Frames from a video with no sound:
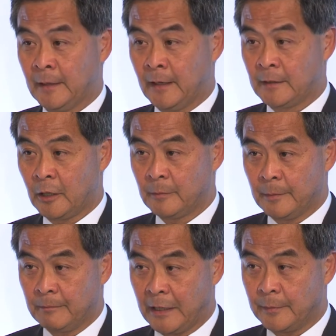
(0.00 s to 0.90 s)
Not
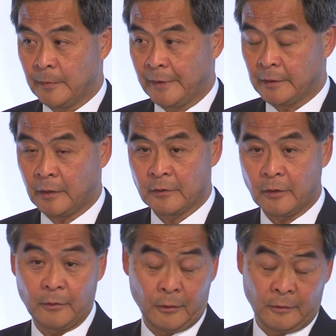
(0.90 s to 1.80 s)
many people in Hong
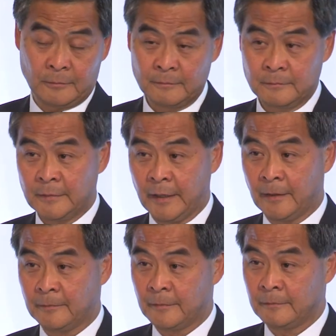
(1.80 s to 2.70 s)
Kong or
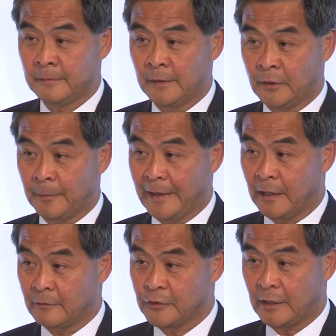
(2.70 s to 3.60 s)
on the
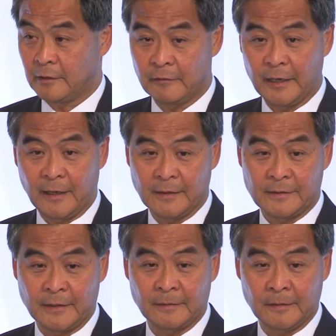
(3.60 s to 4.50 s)
mainland of China realize
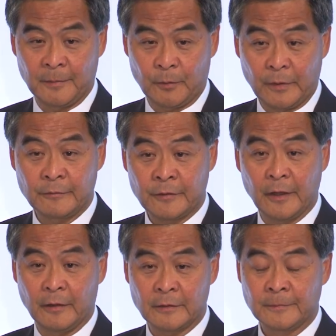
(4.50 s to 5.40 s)
that about
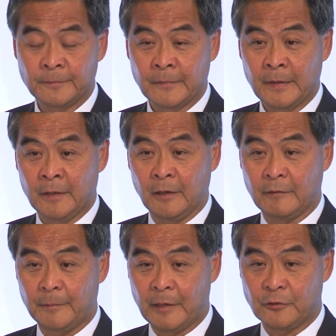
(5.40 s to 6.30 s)
1/3 of
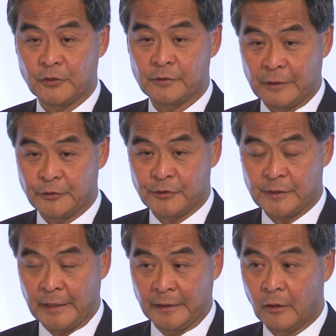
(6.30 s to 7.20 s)
our marriages
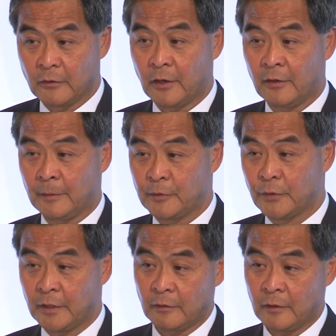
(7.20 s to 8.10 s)
registered in Hong Kong are
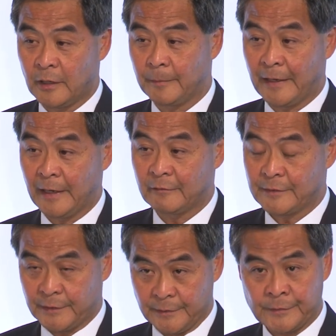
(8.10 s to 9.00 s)
between Hong Kong and mainland
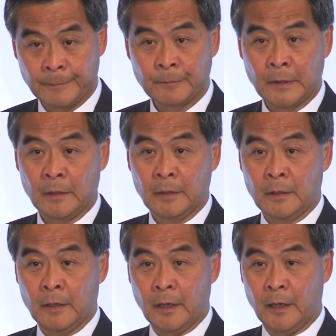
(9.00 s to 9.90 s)
residents.
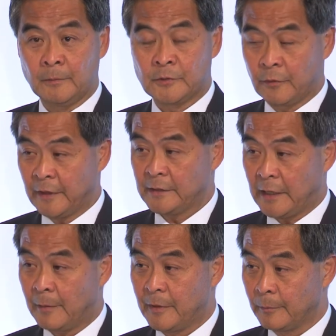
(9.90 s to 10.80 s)
So things
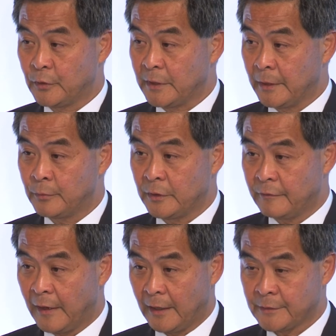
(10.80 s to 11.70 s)
are happening pretty
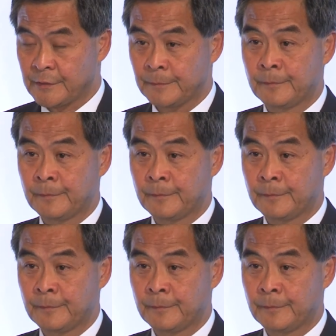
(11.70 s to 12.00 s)
fast.